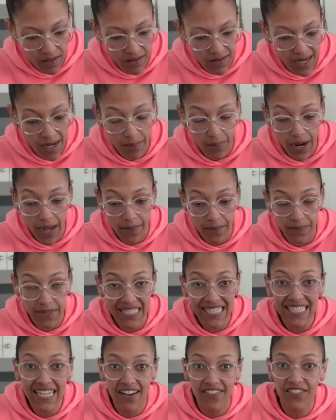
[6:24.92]
not probably,
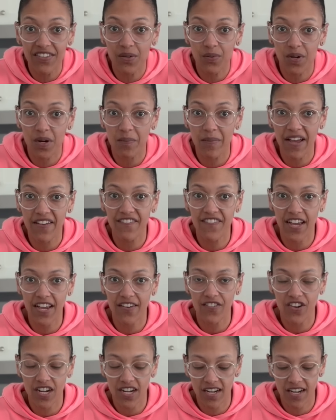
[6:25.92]
it's definitely one of my
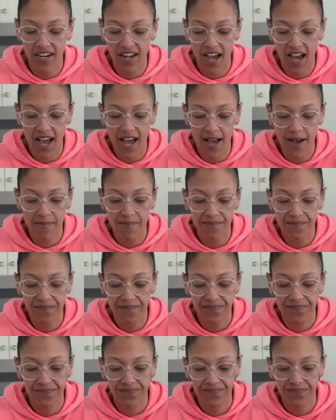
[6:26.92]
favorite
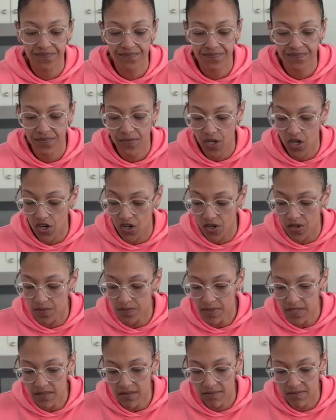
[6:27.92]

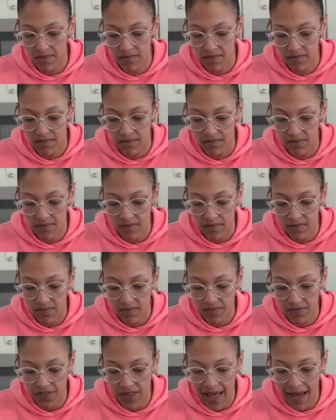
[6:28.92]
herbs,
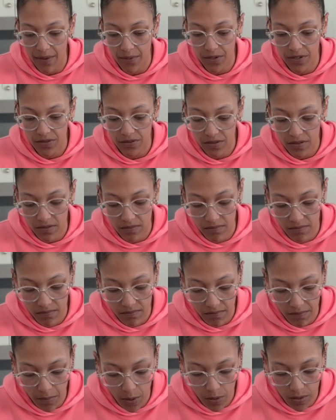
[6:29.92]
flowers,
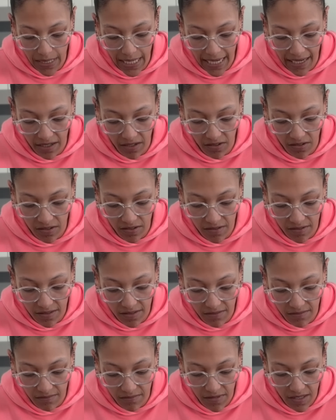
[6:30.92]

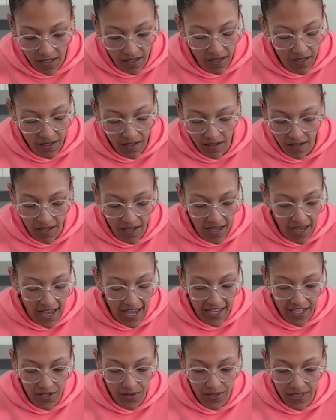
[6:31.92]
botanicals.
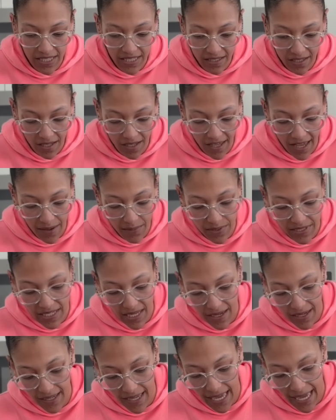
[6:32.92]
I would
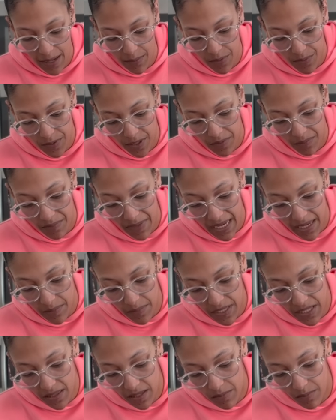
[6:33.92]
say chamomile
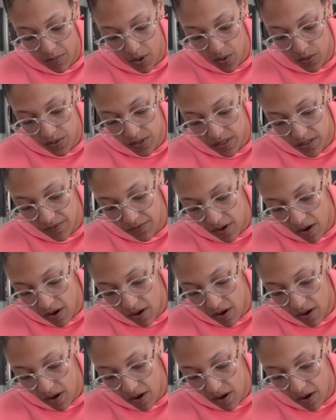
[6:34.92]
maybe the most of